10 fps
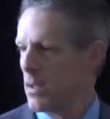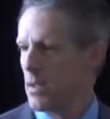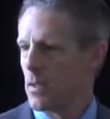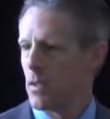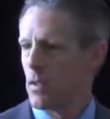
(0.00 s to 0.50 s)

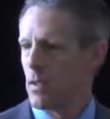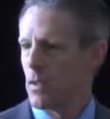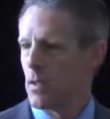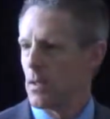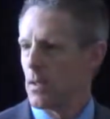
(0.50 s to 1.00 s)

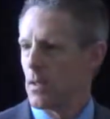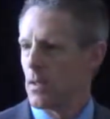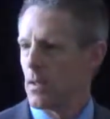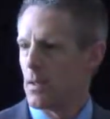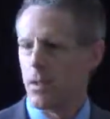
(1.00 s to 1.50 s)

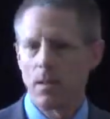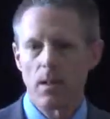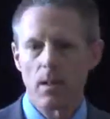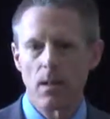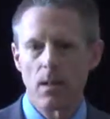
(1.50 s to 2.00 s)

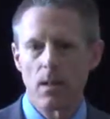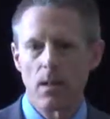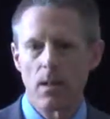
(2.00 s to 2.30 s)
Nobody speaks.